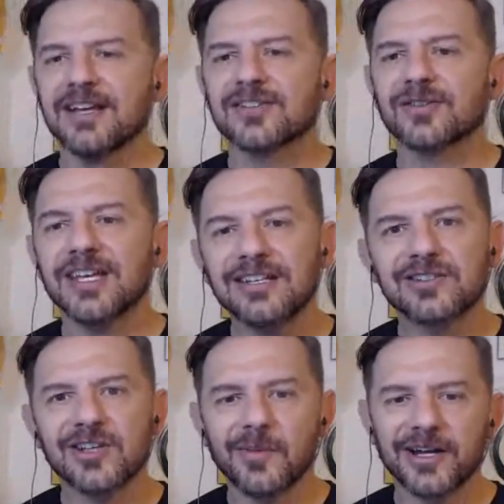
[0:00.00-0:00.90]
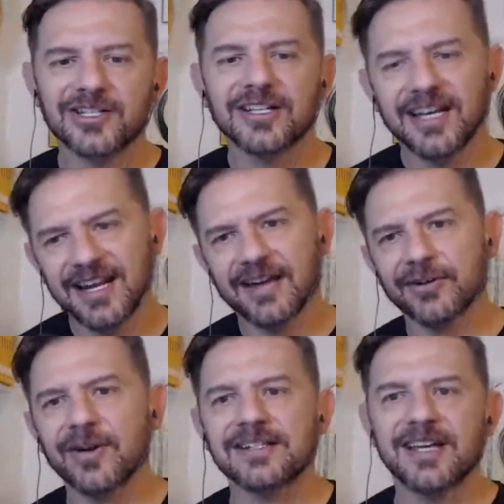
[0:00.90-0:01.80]
So thank you so much and have a
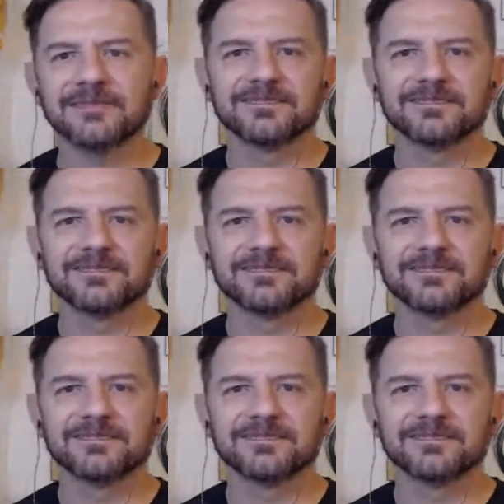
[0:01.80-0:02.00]
great day.